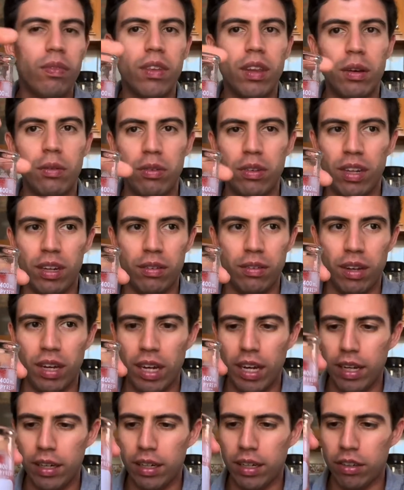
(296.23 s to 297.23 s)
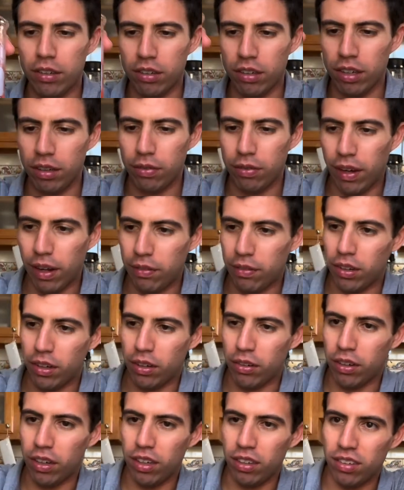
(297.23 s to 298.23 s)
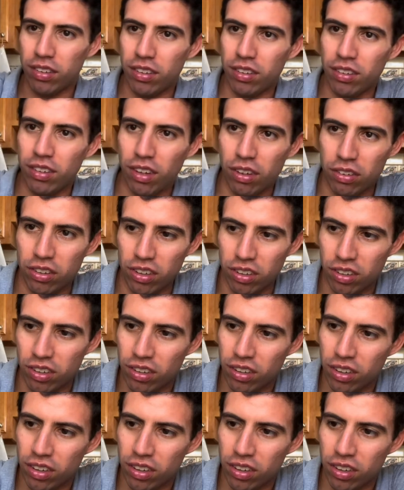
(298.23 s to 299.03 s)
was at nearly 5 degrees Celsius.